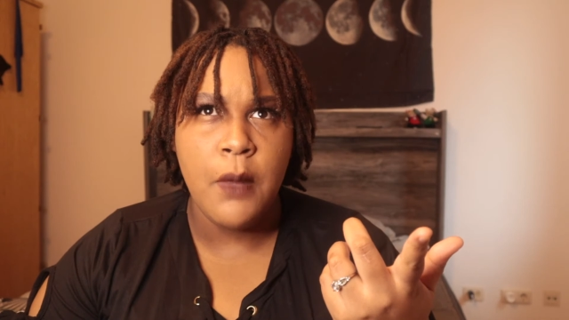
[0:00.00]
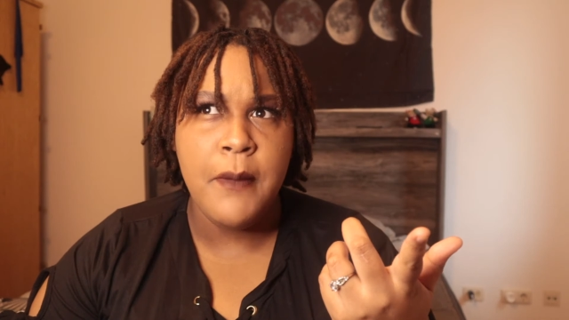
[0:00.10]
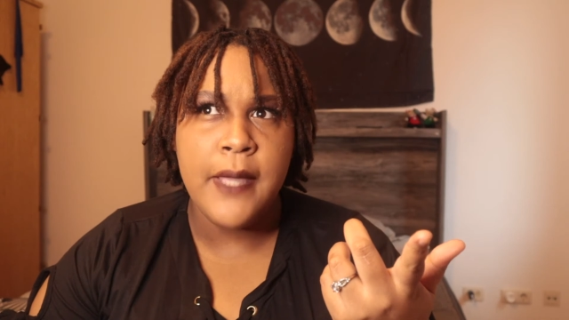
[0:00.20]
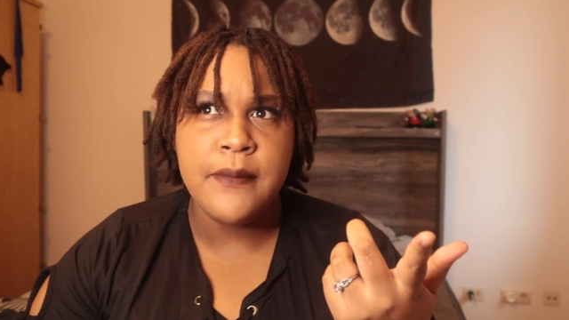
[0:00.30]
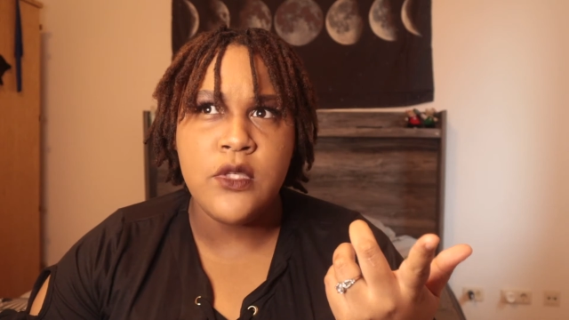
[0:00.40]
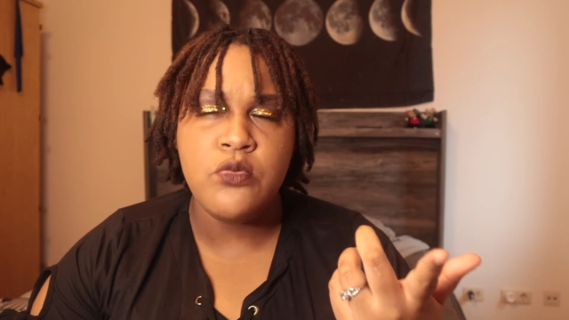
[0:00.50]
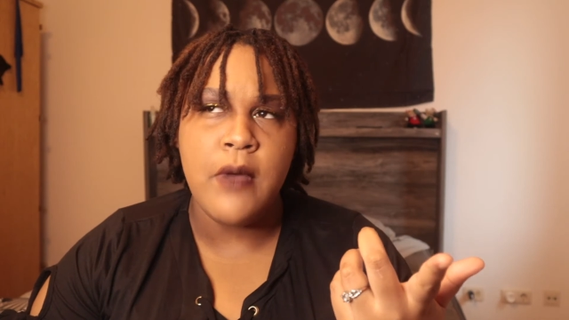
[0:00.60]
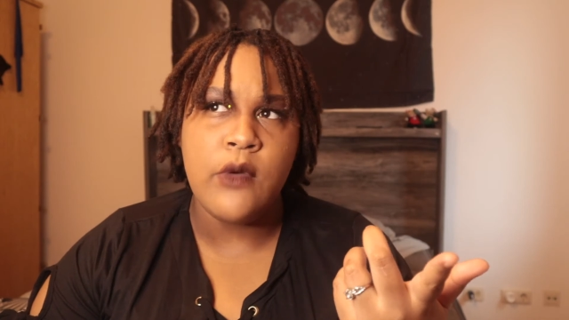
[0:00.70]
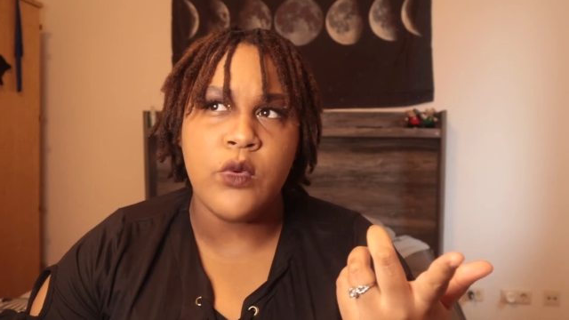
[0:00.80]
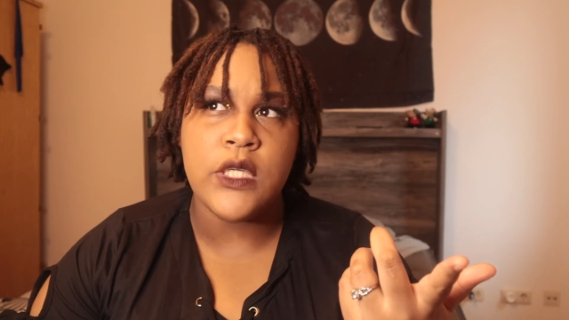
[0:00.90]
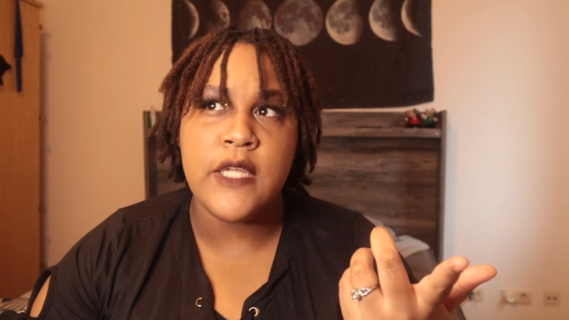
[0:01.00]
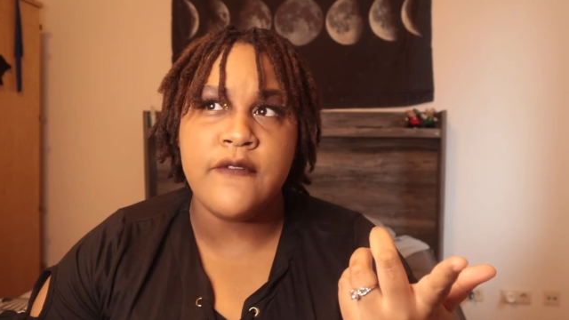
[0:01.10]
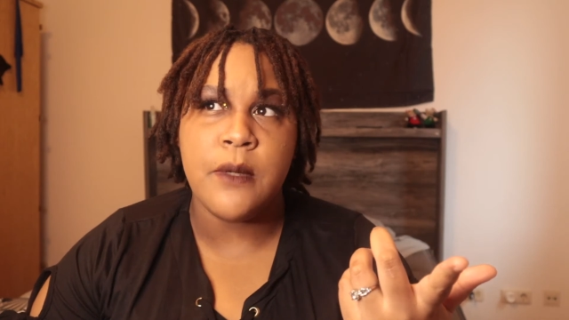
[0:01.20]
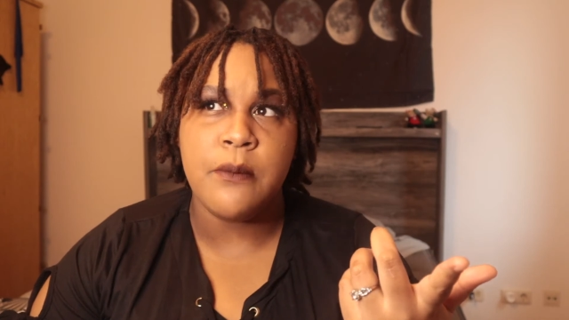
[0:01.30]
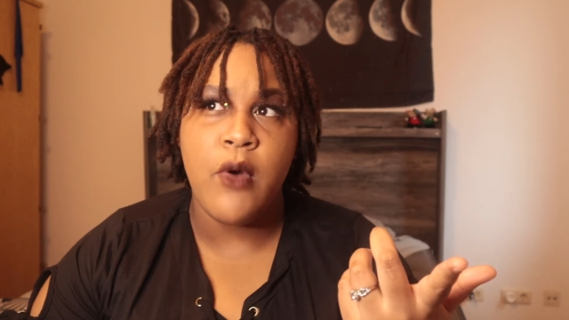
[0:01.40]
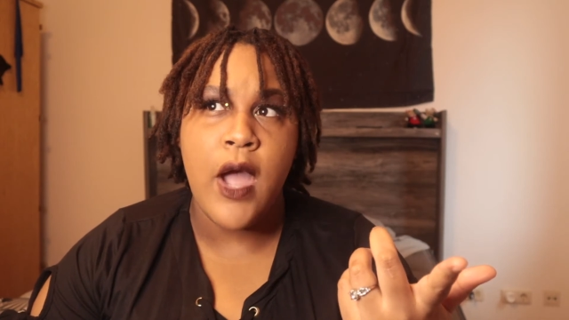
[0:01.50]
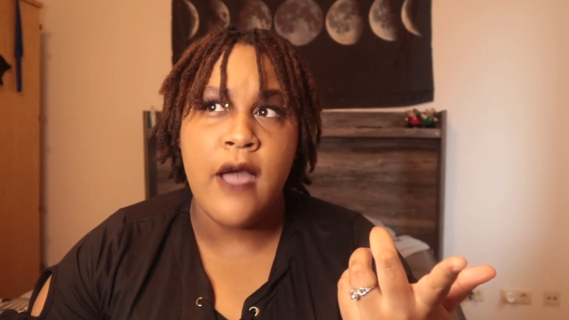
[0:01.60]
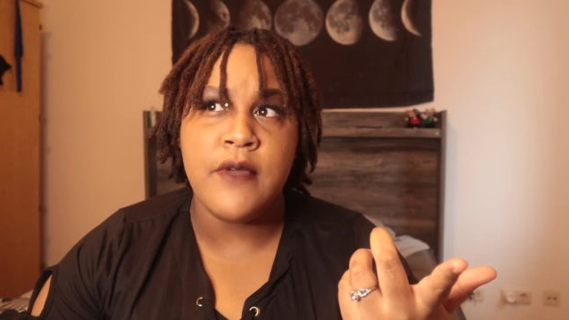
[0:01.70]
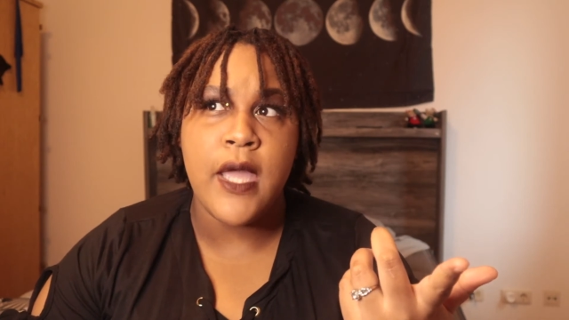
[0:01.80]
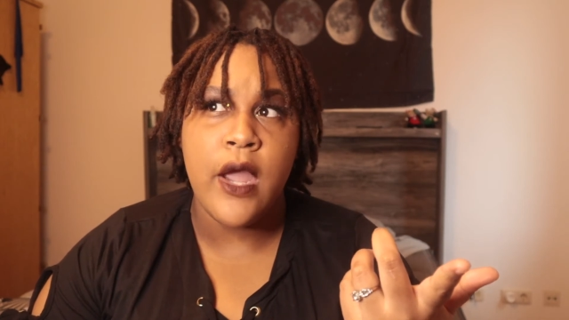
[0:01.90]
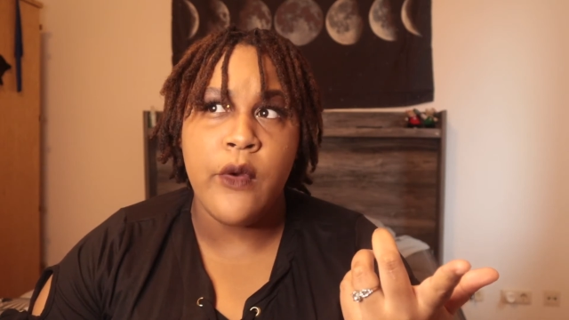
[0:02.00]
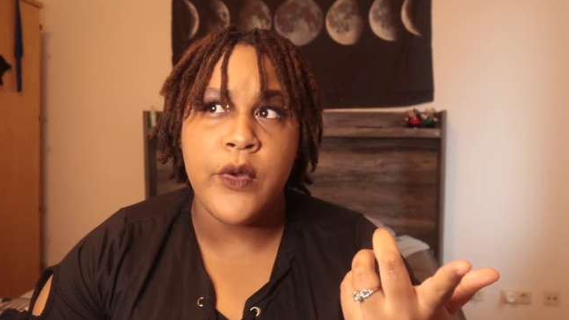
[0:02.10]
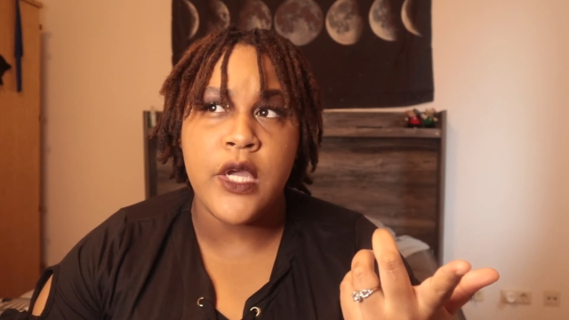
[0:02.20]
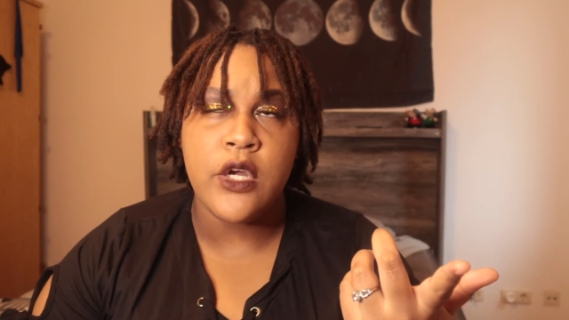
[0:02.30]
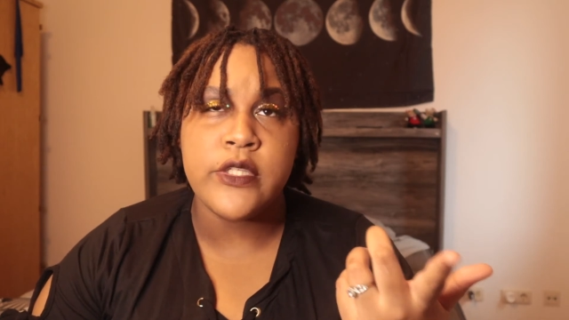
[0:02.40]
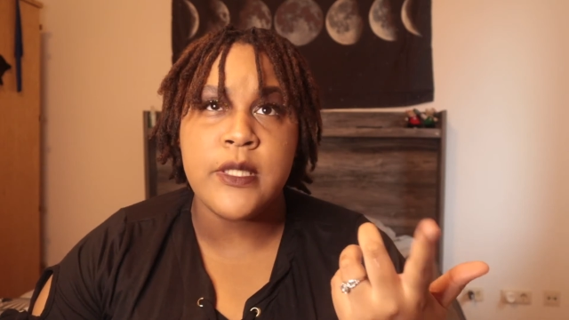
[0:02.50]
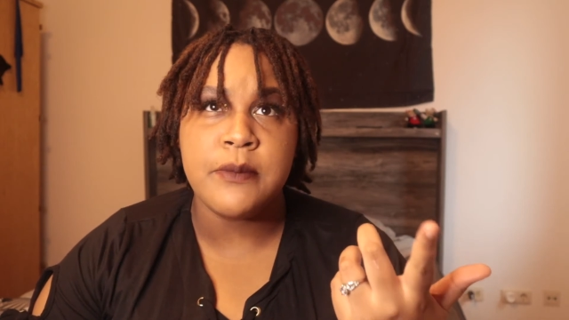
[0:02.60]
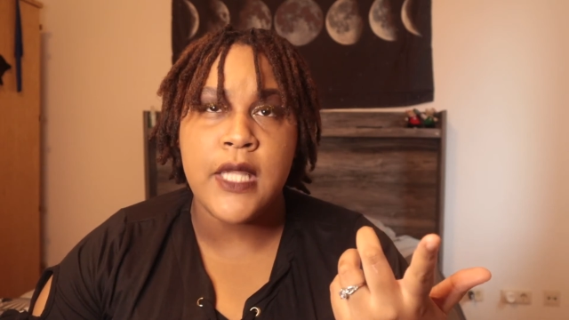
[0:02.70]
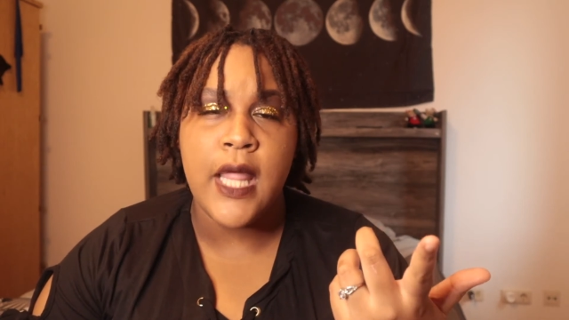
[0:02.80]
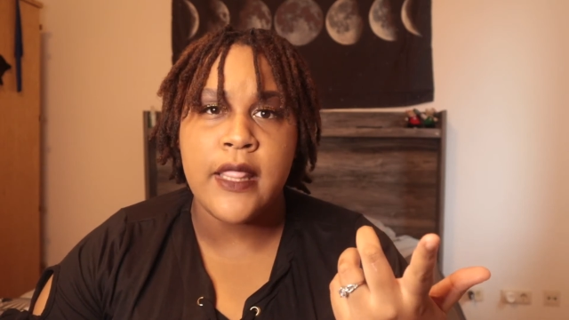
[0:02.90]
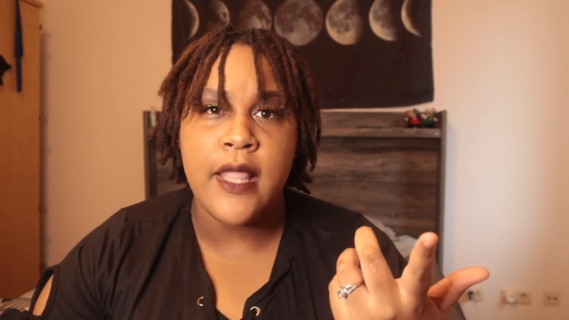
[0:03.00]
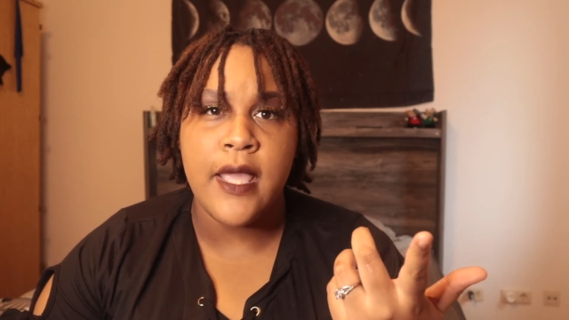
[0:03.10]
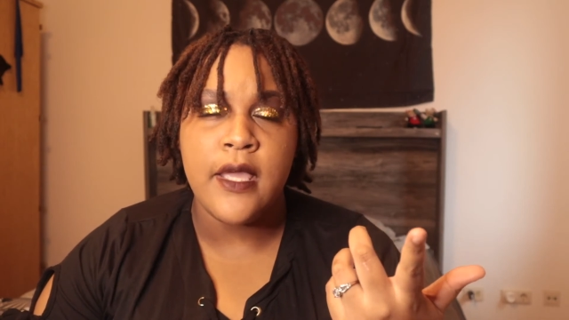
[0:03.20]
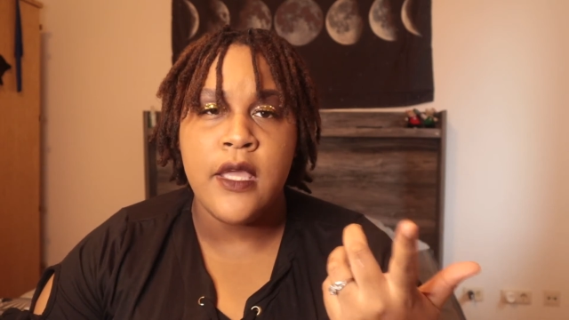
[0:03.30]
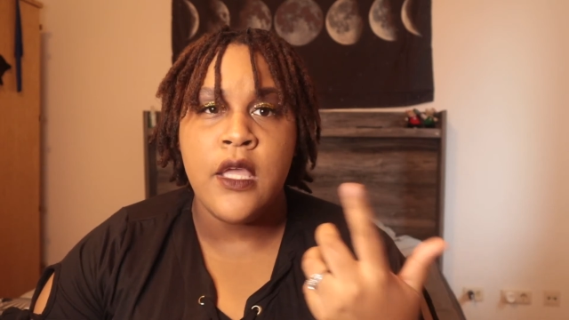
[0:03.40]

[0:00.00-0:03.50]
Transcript: maybe you might want to live in a private area or something like that.